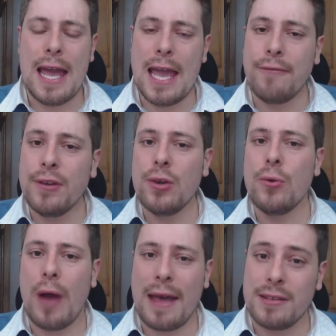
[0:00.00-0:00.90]
If
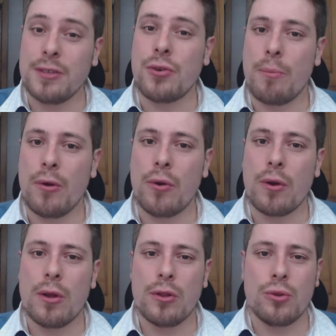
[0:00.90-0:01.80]
you as the
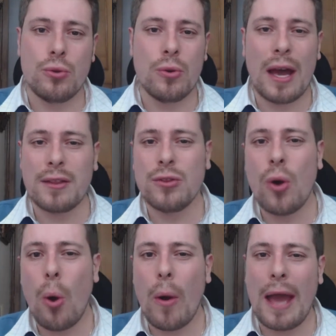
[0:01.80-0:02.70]
entrepreneur do not
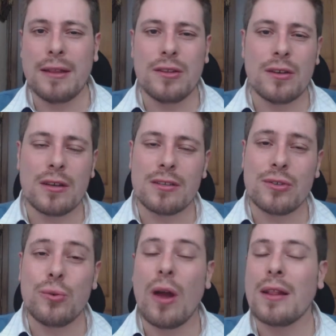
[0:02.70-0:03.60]
know and
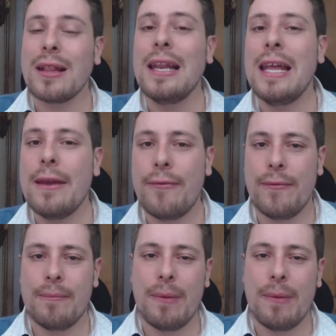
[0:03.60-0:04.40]
do not live